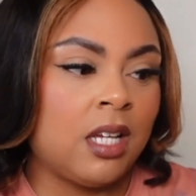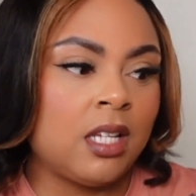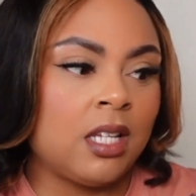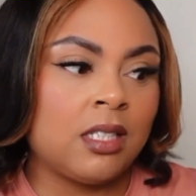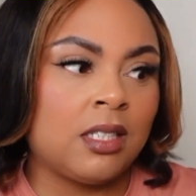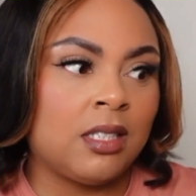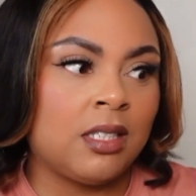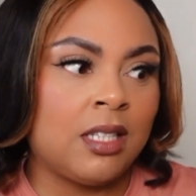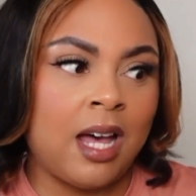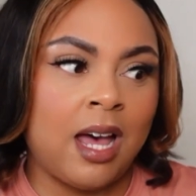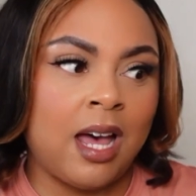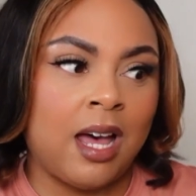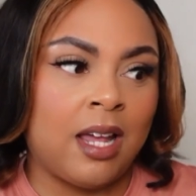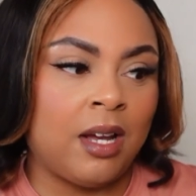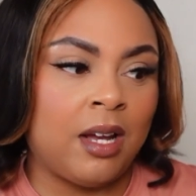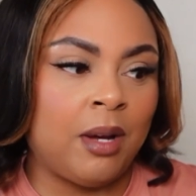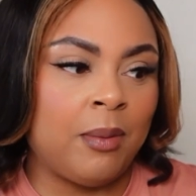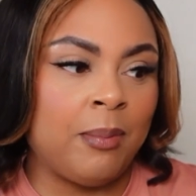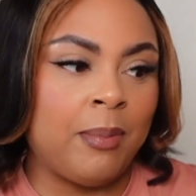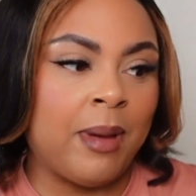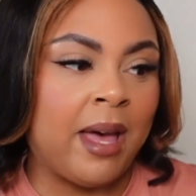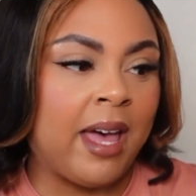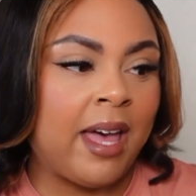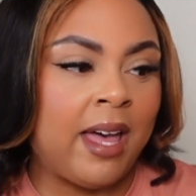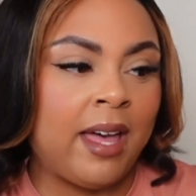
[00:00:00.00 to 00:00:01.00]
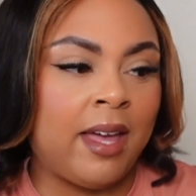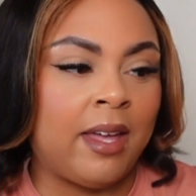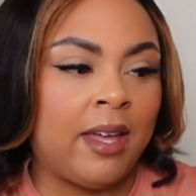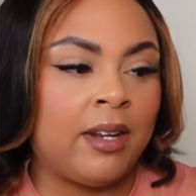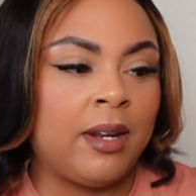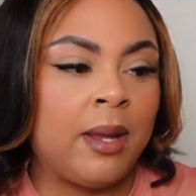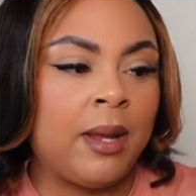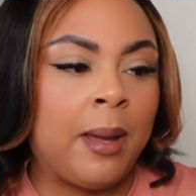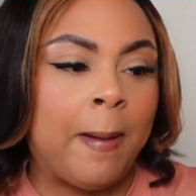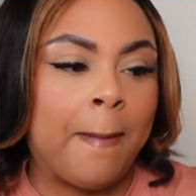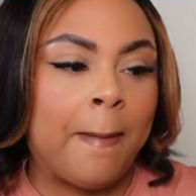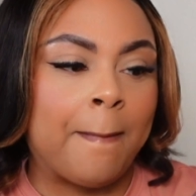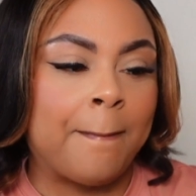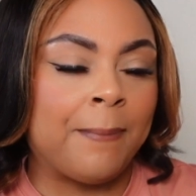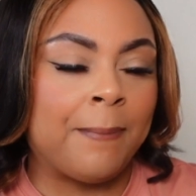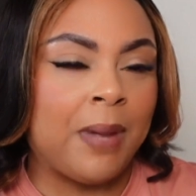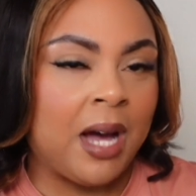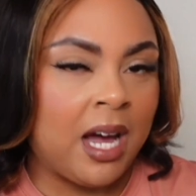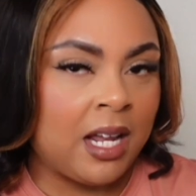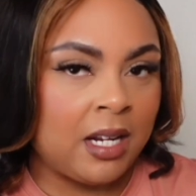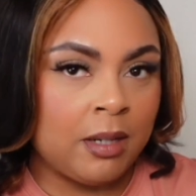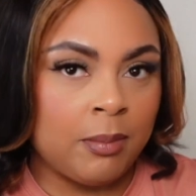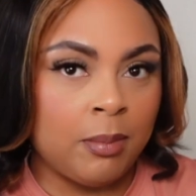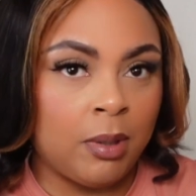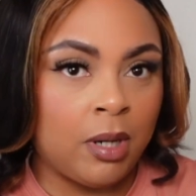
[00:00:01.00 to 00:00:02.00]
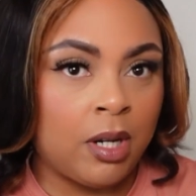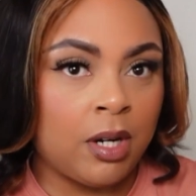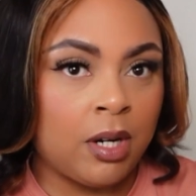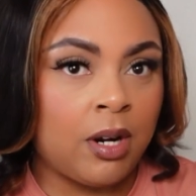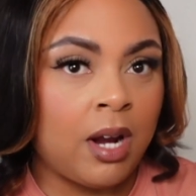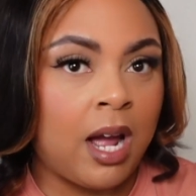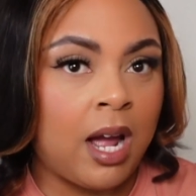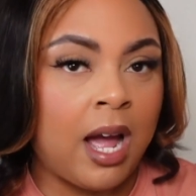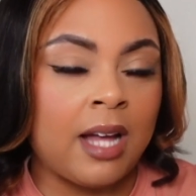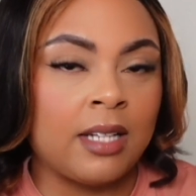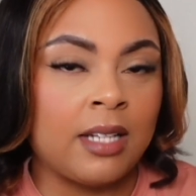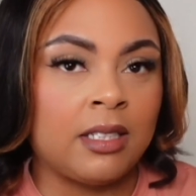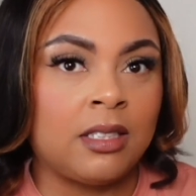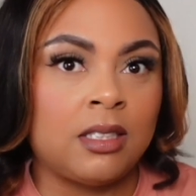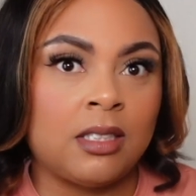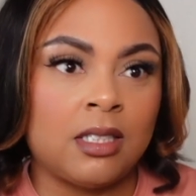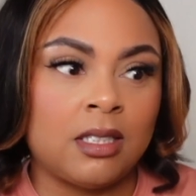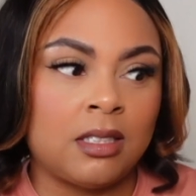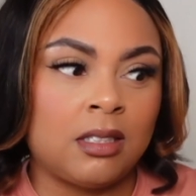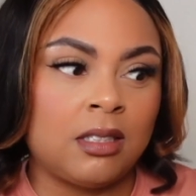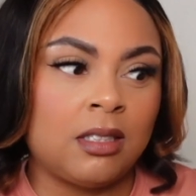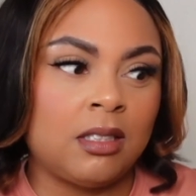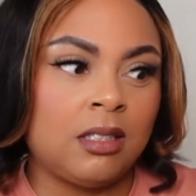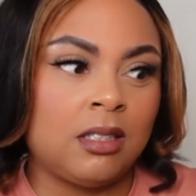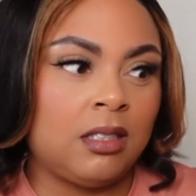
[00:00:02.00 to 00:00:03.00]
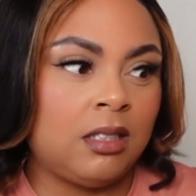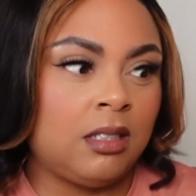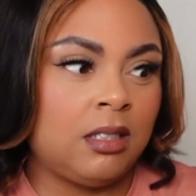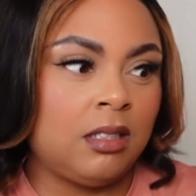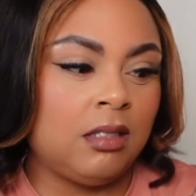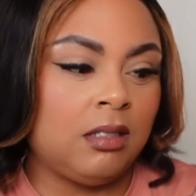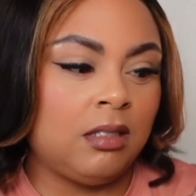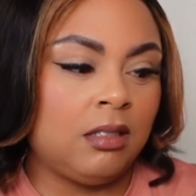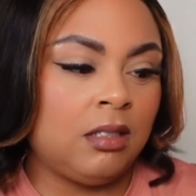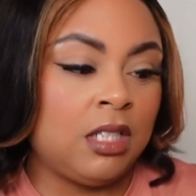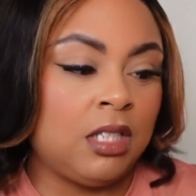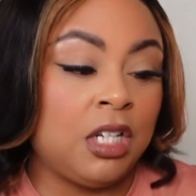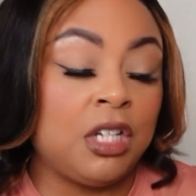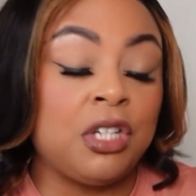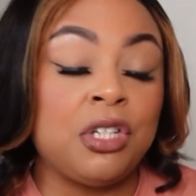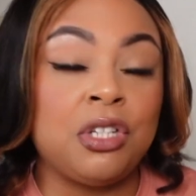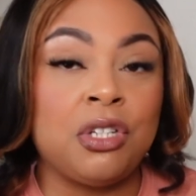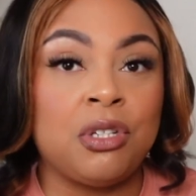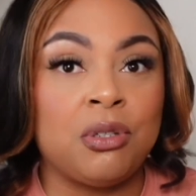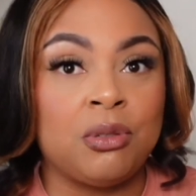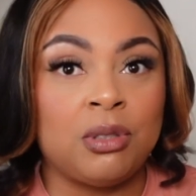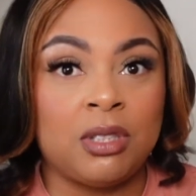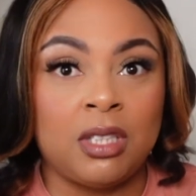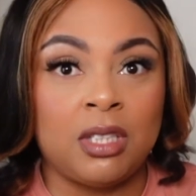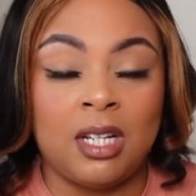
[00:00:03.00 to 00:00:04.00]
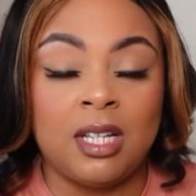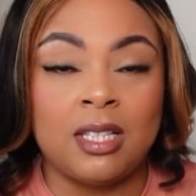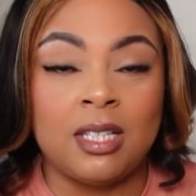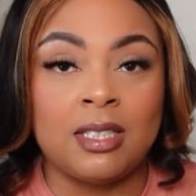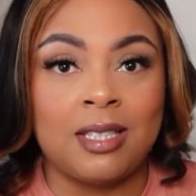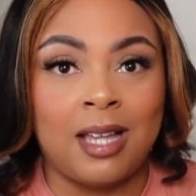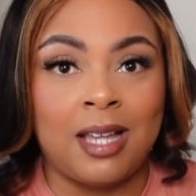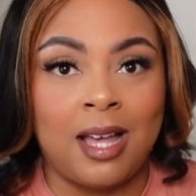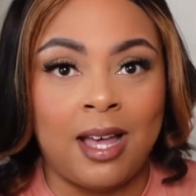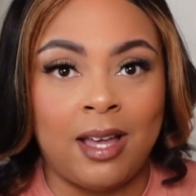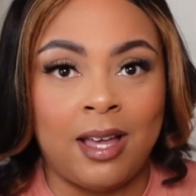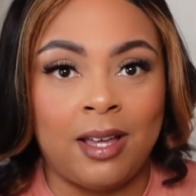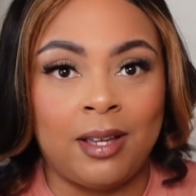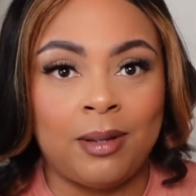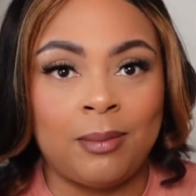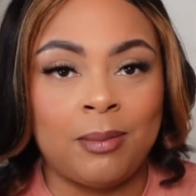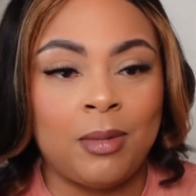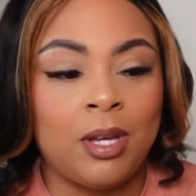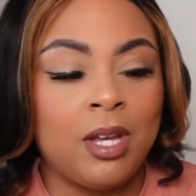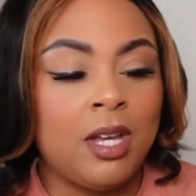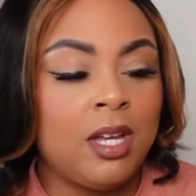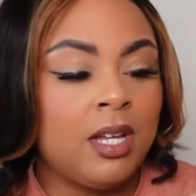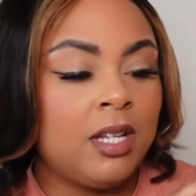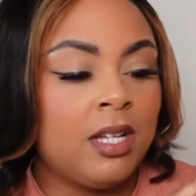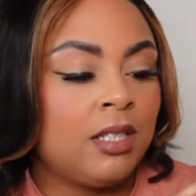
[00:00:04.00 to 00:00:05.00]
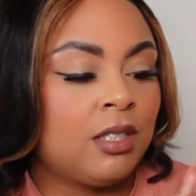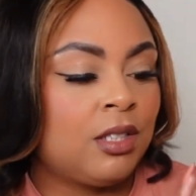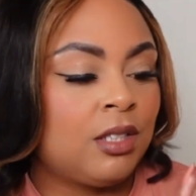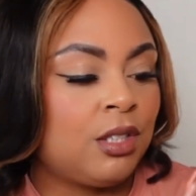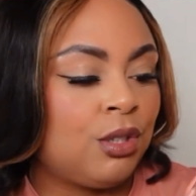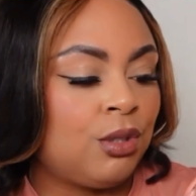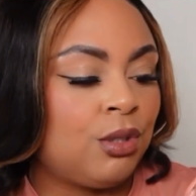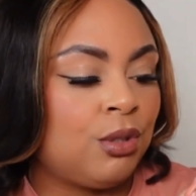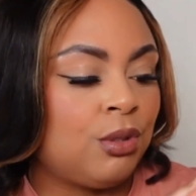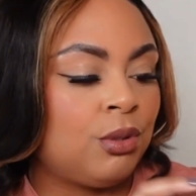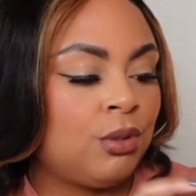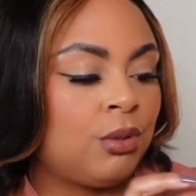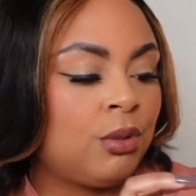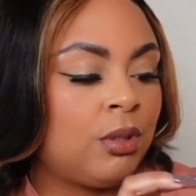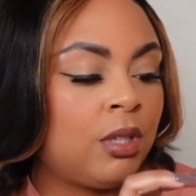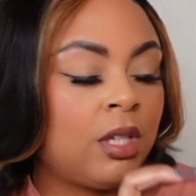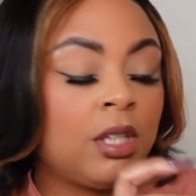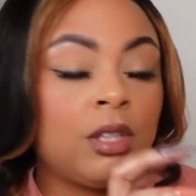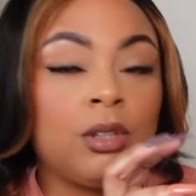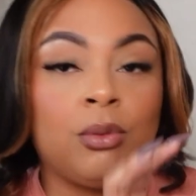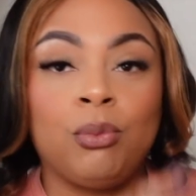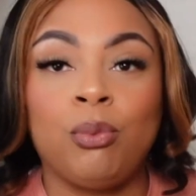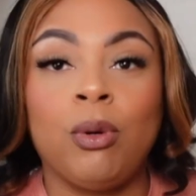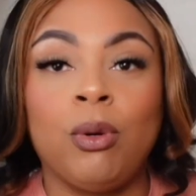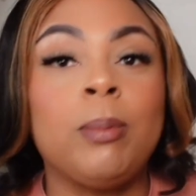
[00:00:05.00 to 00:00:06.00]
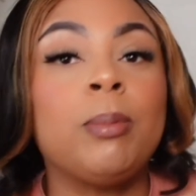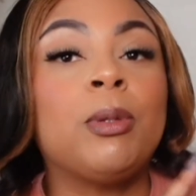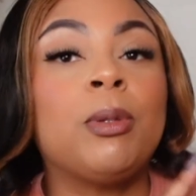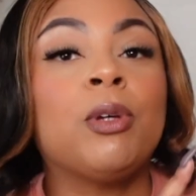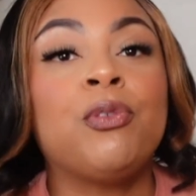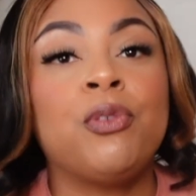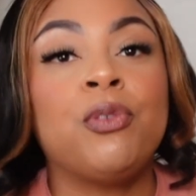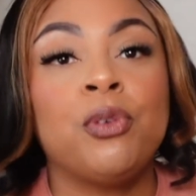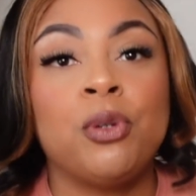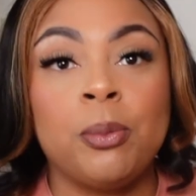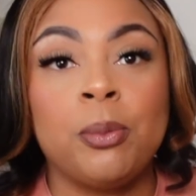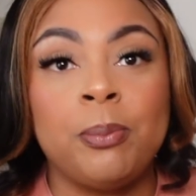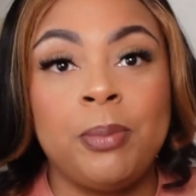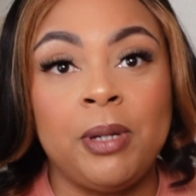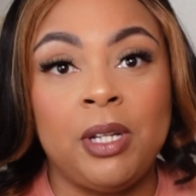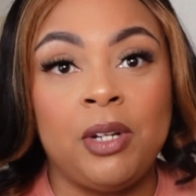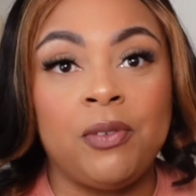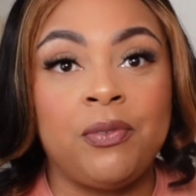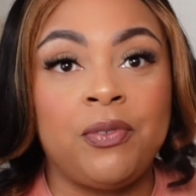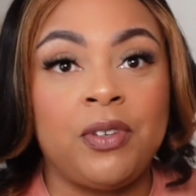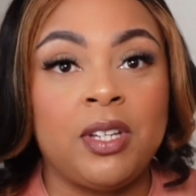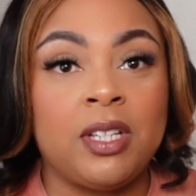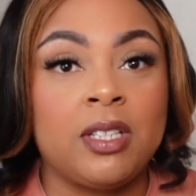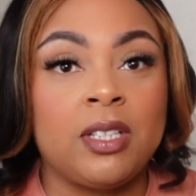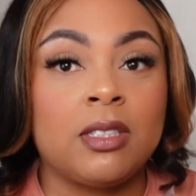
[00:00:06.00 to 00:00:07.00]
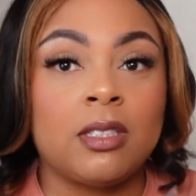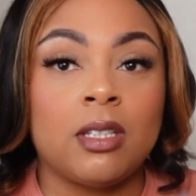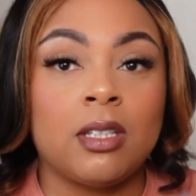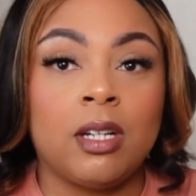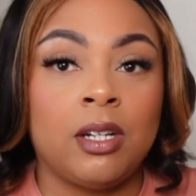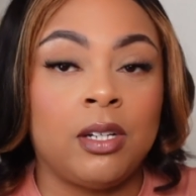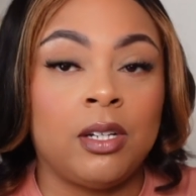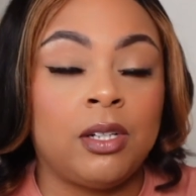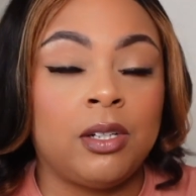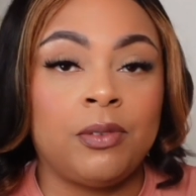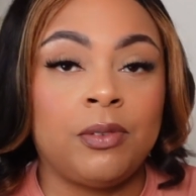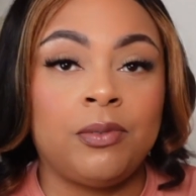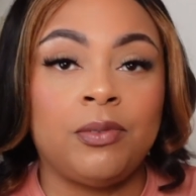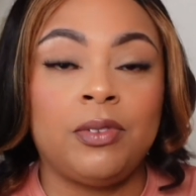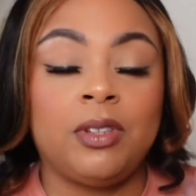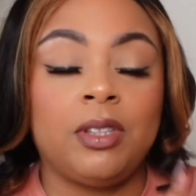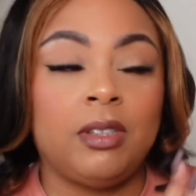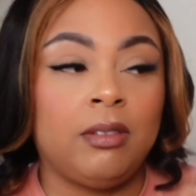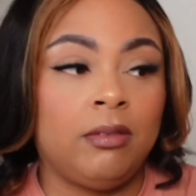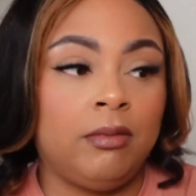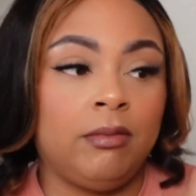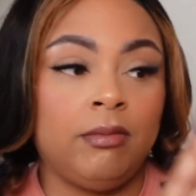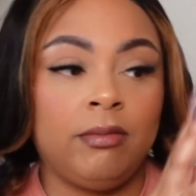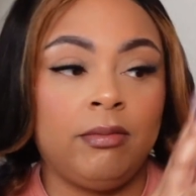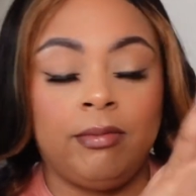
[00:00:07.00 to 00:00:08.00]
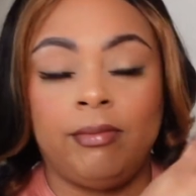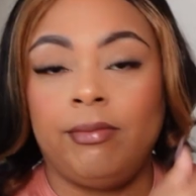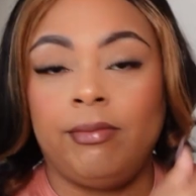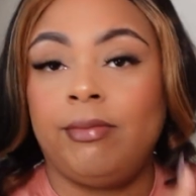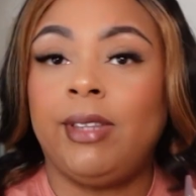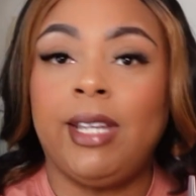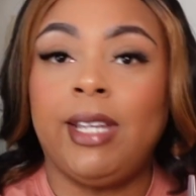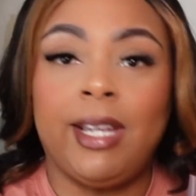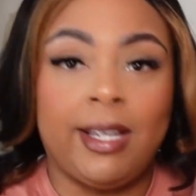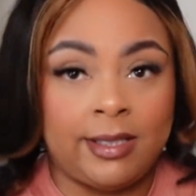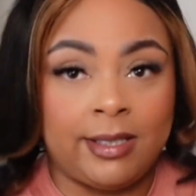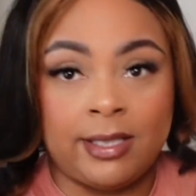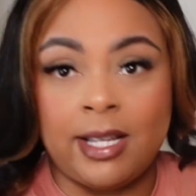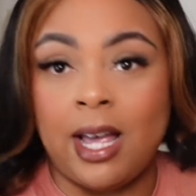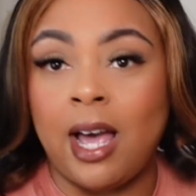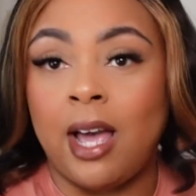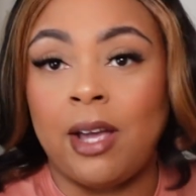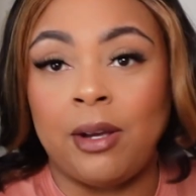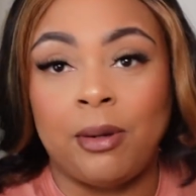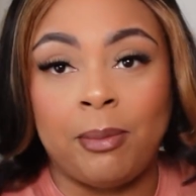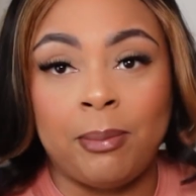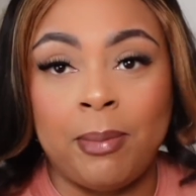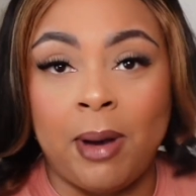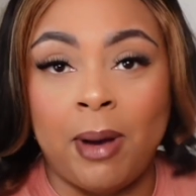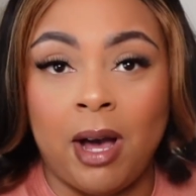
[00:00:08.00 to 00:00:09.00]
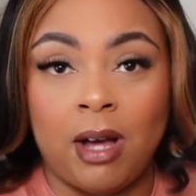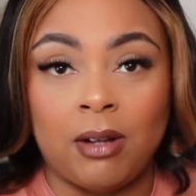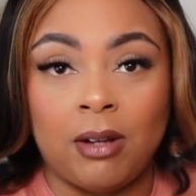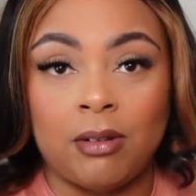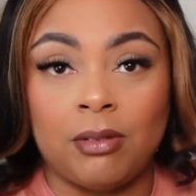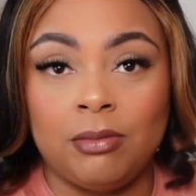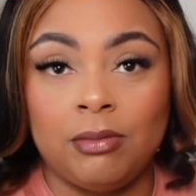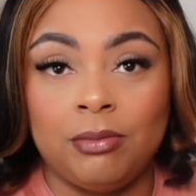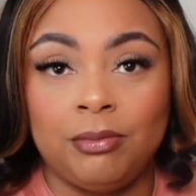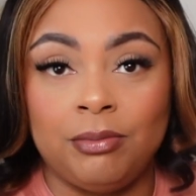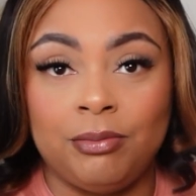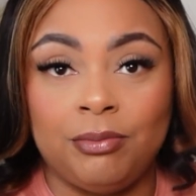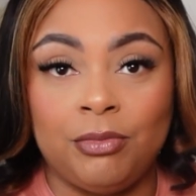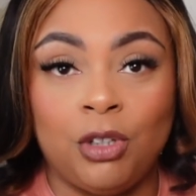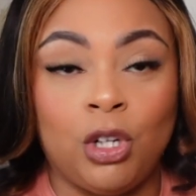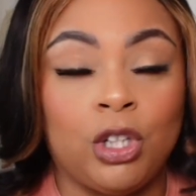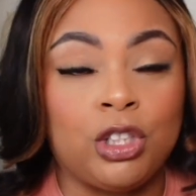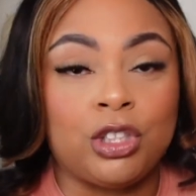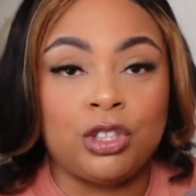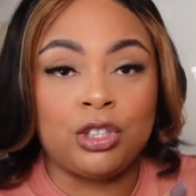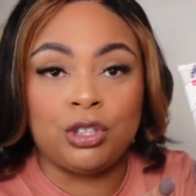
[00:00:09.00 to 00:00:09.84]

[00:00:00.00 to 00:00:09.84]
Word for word: It's not a bad body butter. I just didn't use it in time to get reap the full benefits of the entire bottle or